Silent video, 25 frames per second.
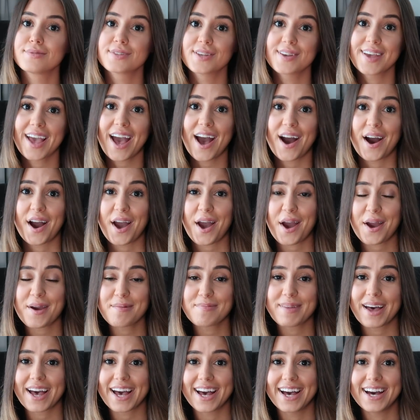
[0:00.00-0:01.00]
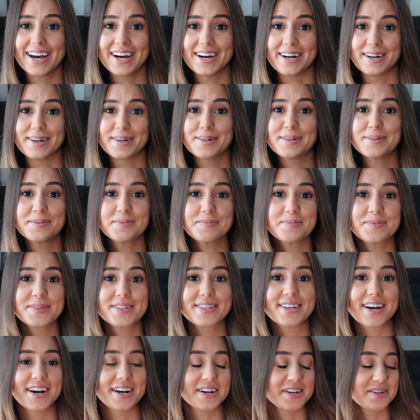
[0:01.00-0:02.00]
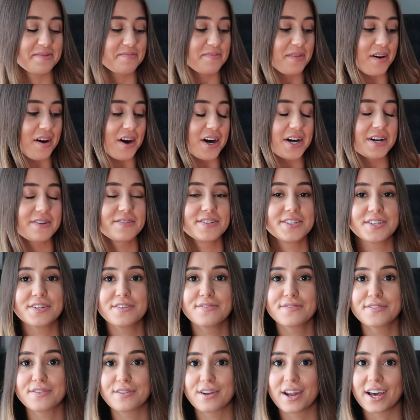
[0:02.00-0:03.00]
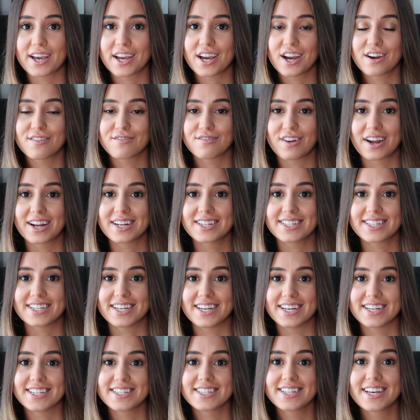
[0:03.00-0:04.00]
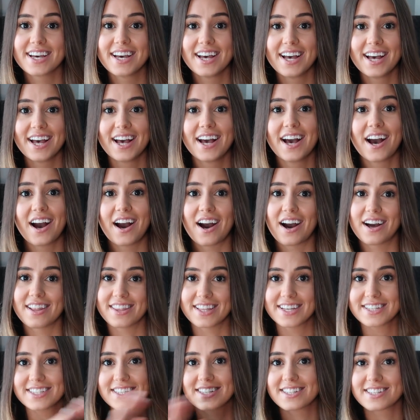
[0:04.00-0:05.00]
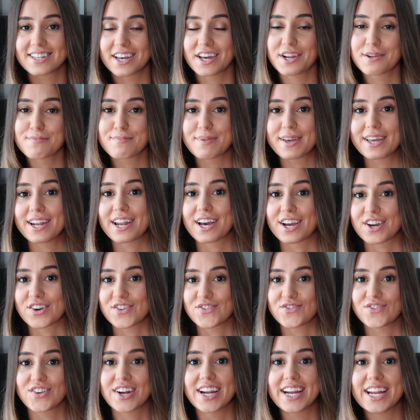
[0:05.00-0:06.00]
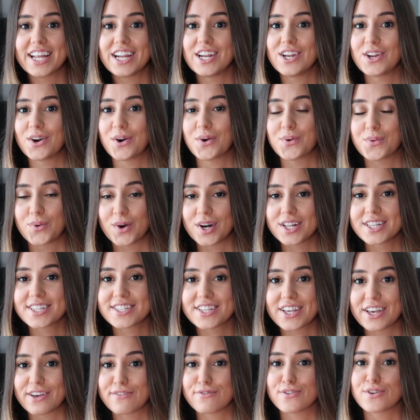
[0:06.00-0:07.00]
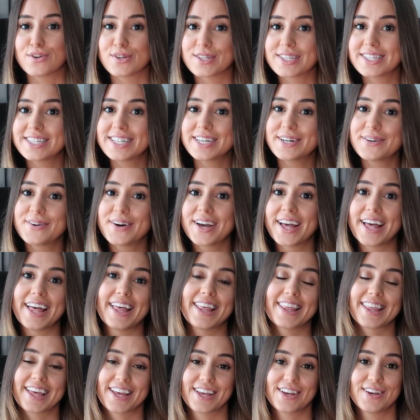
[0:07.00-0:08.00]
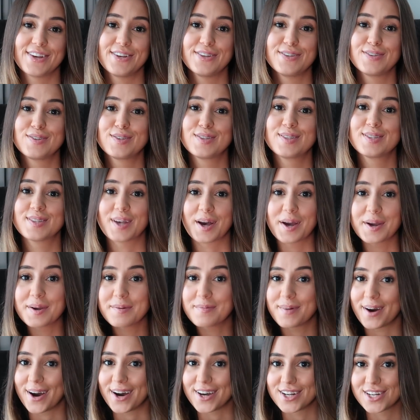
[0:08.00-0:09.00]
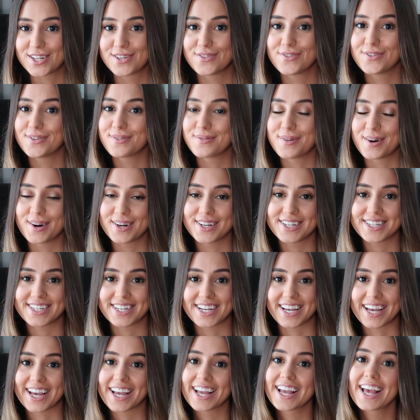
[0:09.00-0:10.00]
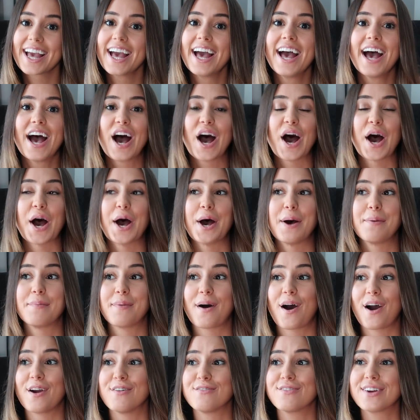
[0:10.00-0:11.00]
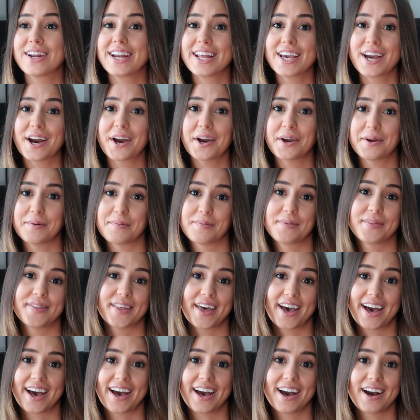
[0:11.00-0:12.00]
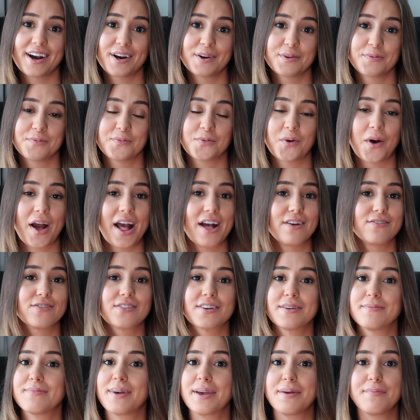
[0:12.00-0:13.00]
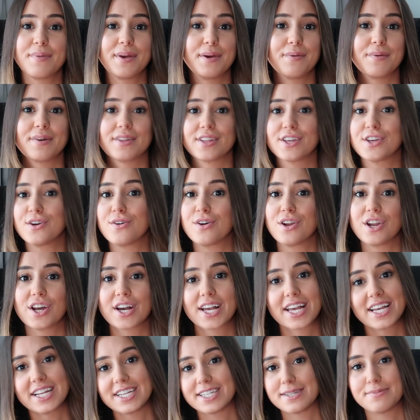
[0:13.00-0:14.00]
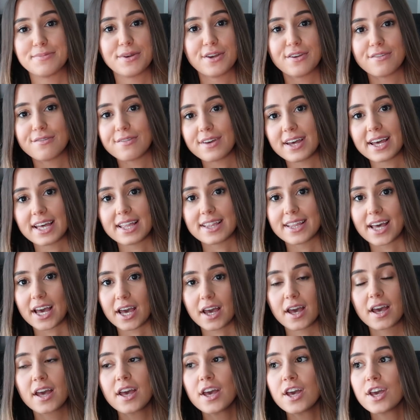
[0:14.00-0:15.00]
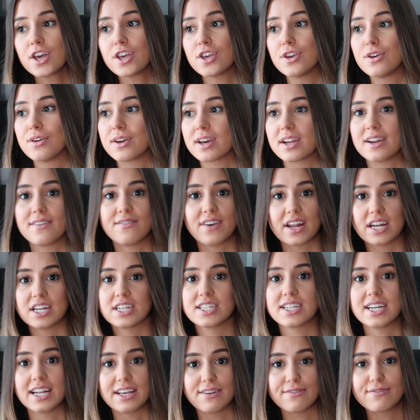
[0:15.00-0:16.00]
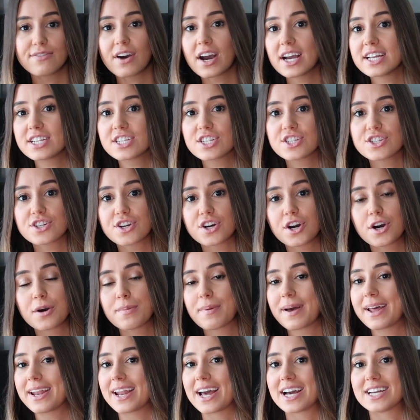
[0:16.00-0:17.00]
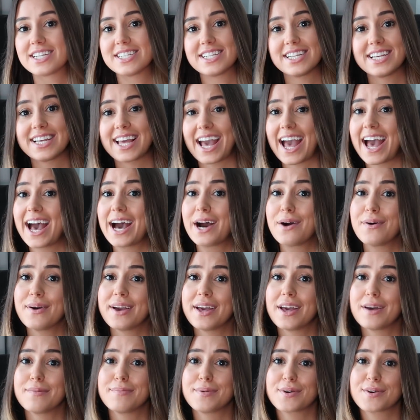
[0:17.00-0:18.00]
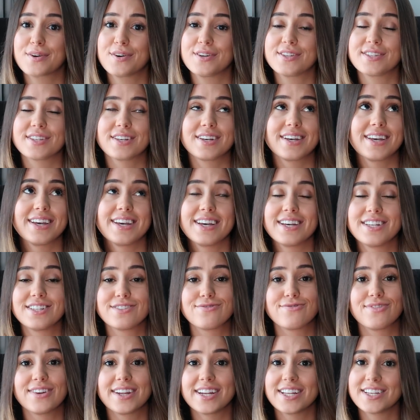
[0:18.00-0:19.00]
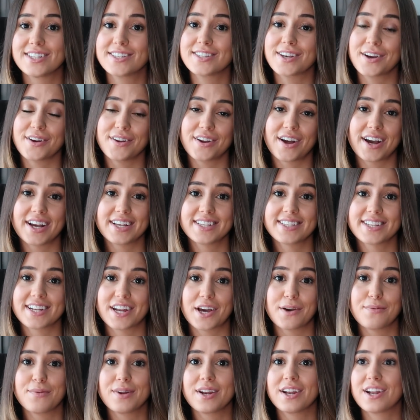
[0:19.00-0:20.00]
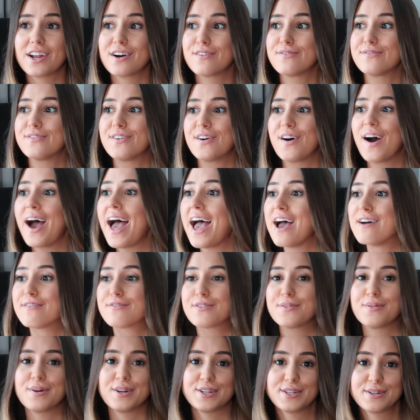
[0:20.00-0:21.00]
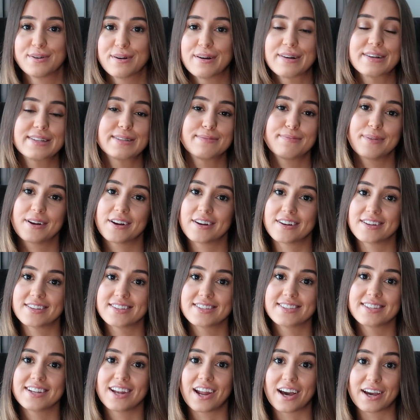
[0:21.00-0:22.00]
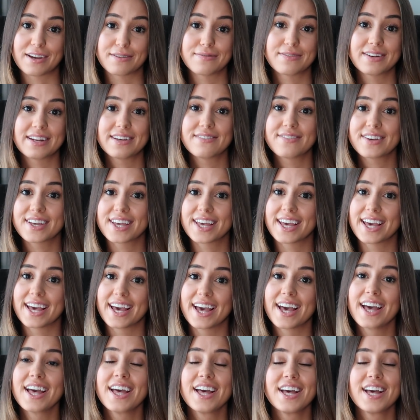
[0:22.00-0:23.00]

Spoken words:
So yeah, I hope that helped. I do feel like I ranted. This is gonna be like a really long one, so if you're still here, thank you so much for watching. I really hope that whatever it may be, whether you're looking to move here, that you can eventually find a job and actually get out here, because it is really so nice, and I would love for everyone to experience life living here.